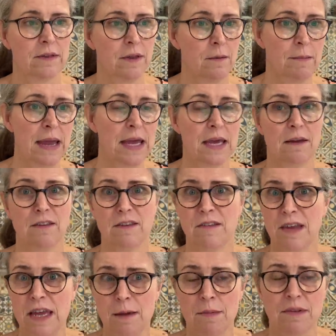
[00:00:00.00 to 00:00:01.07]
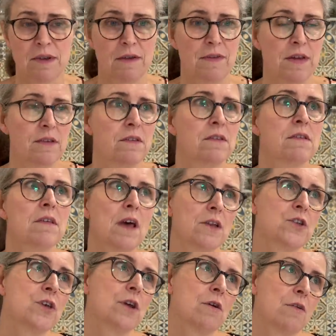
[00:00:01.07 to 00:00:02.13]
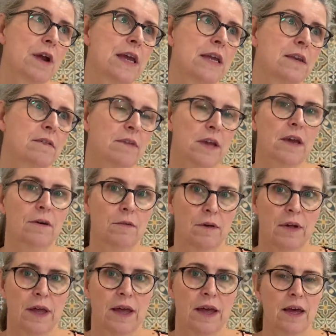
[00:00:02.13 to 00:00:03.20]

and they'll make it seem as if it's such a great deal.